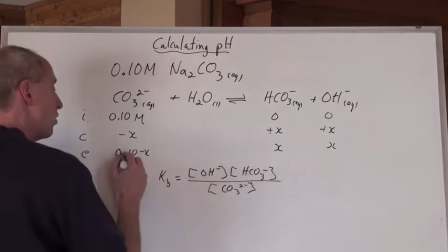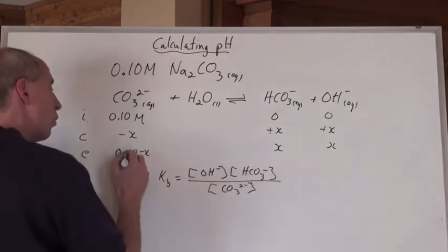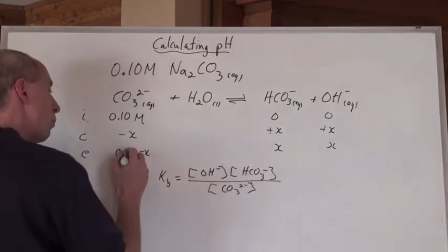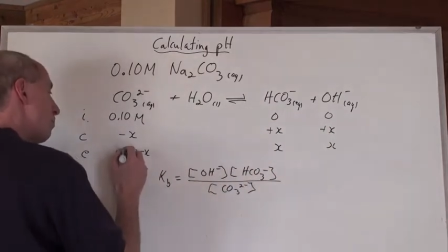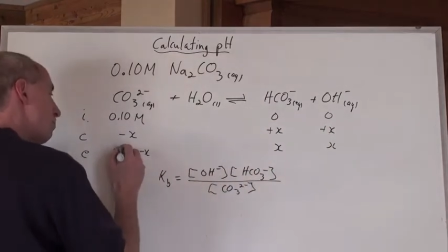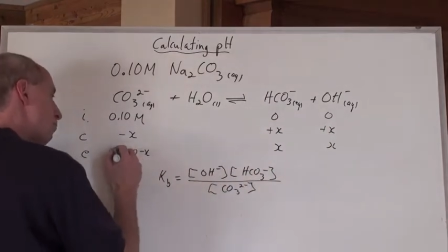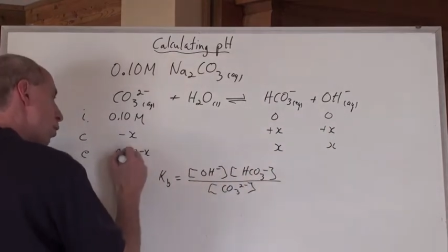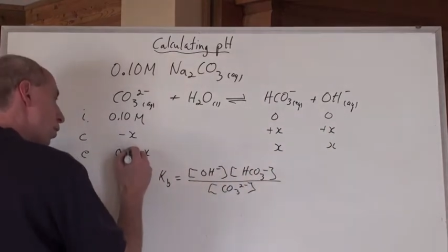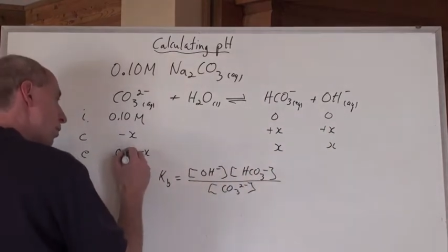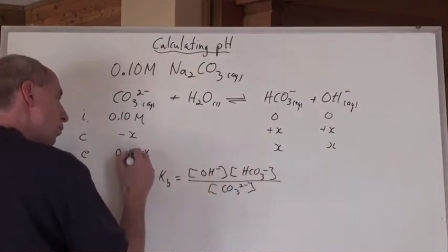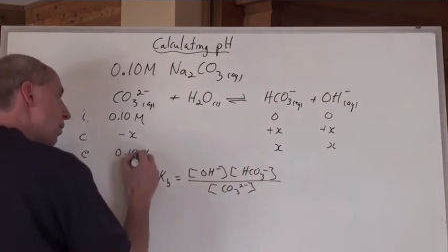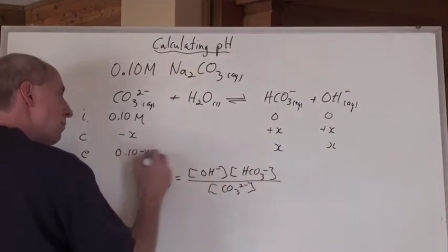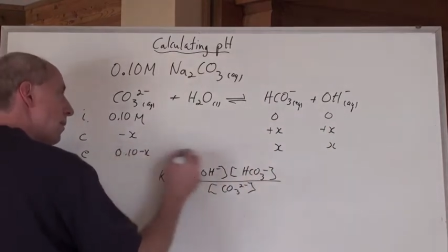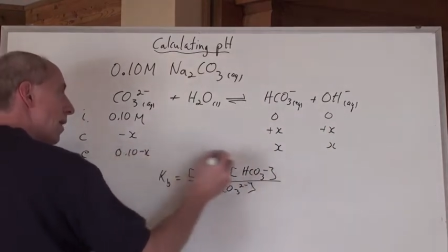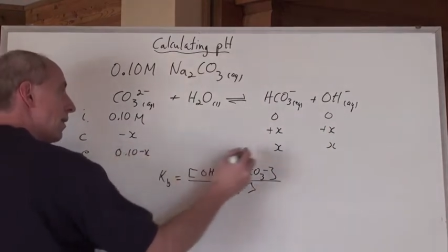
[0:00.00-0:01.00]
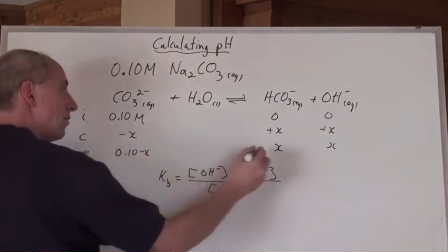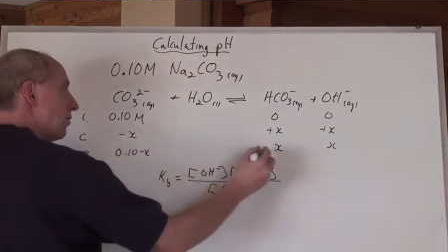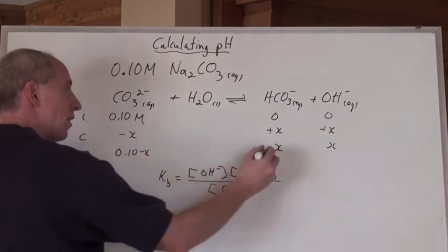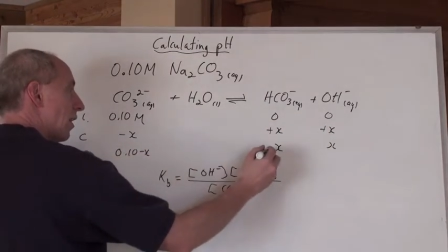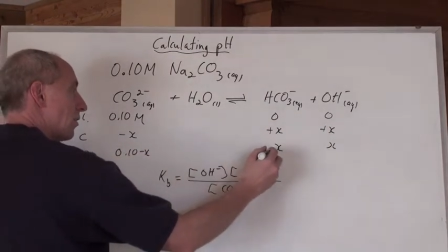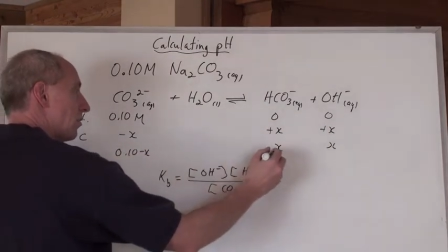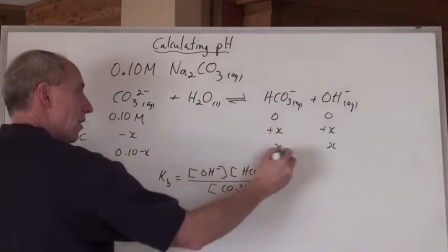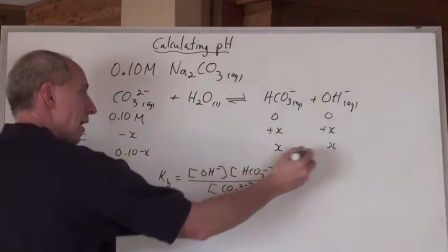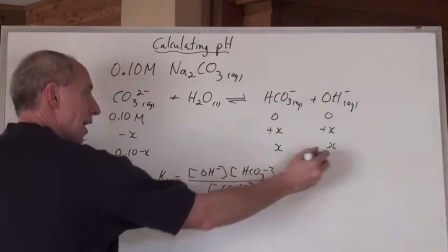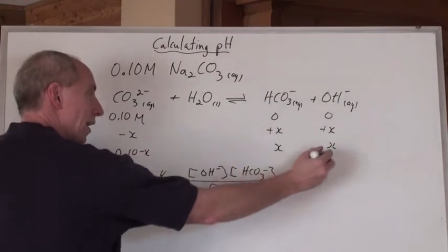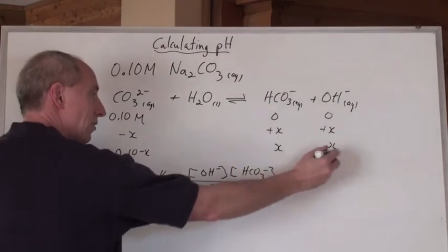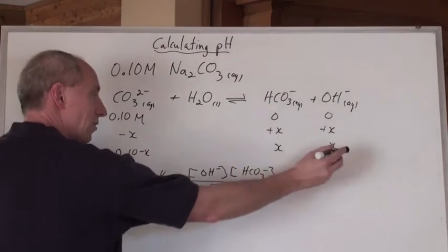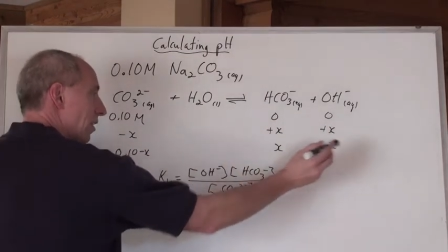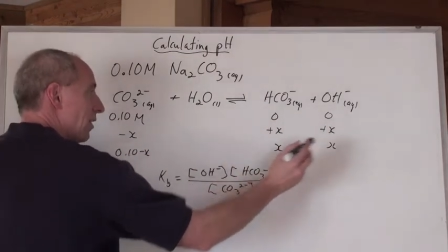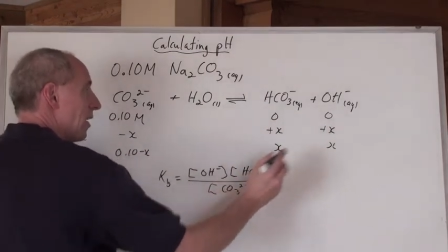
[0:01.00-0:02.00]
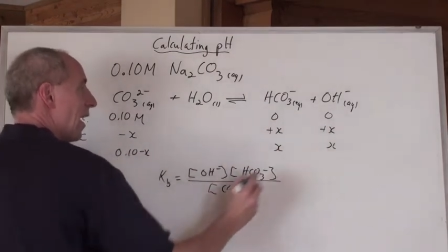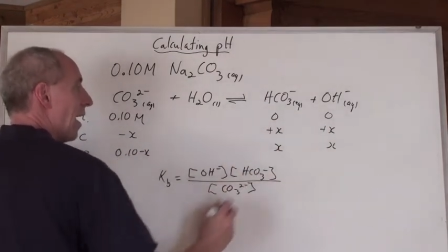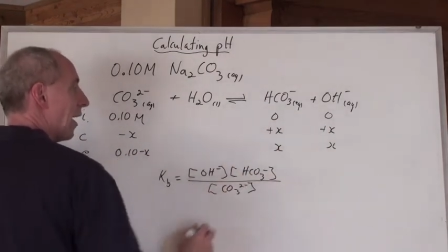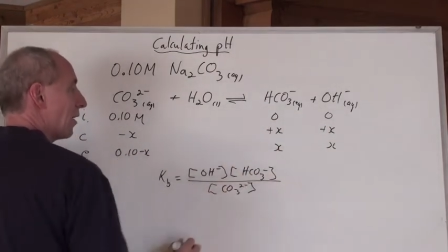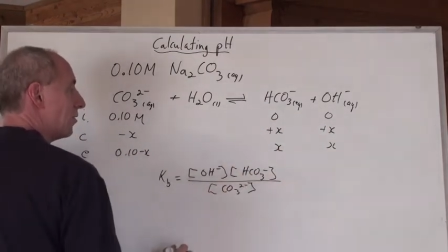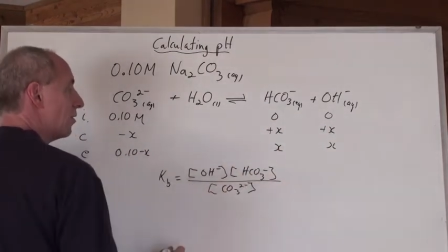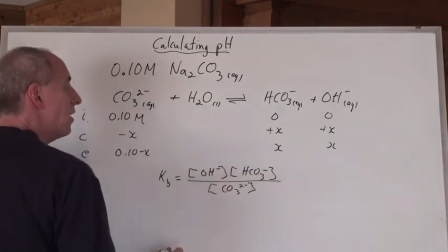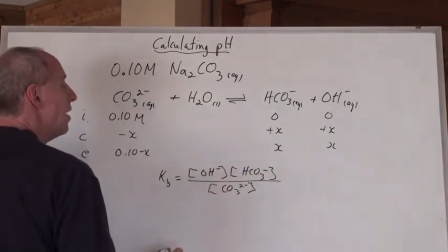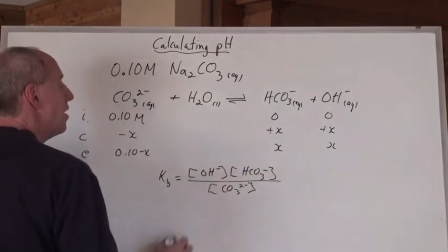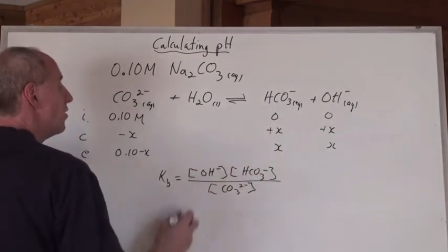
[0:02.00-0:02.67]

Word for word: So 0.1 minus x, x and x.